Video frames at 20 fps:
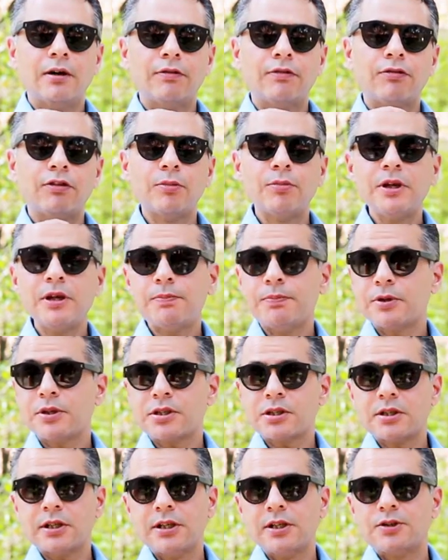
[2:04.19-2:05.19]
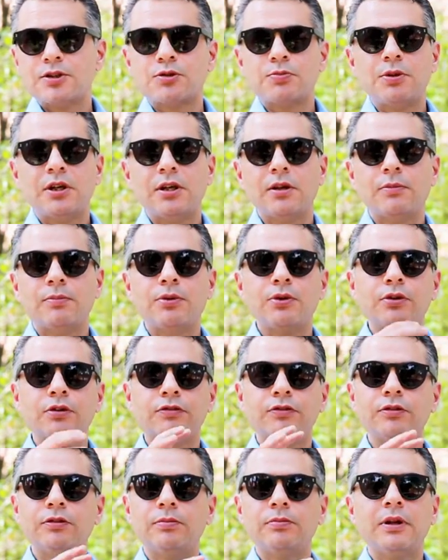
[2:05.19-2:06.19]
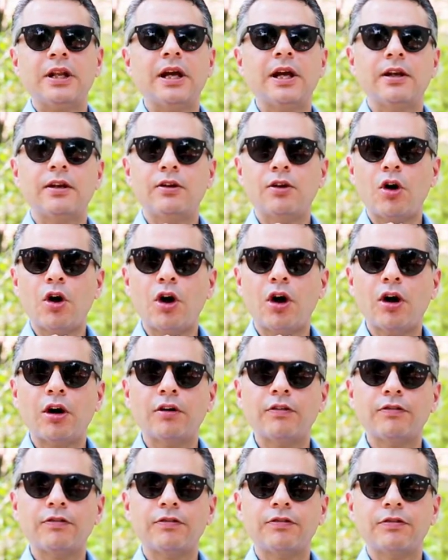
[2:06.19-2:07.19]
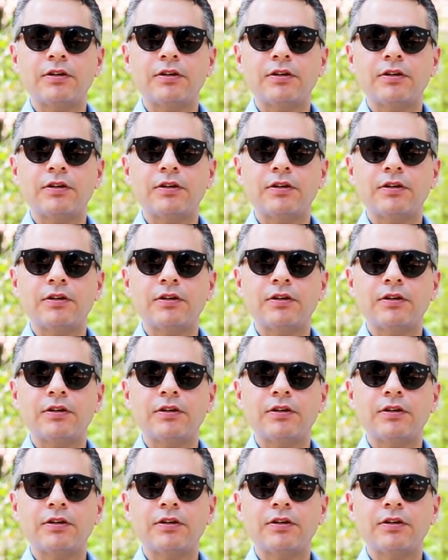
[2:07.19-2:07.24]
For me personally, it's been a beautiful blend of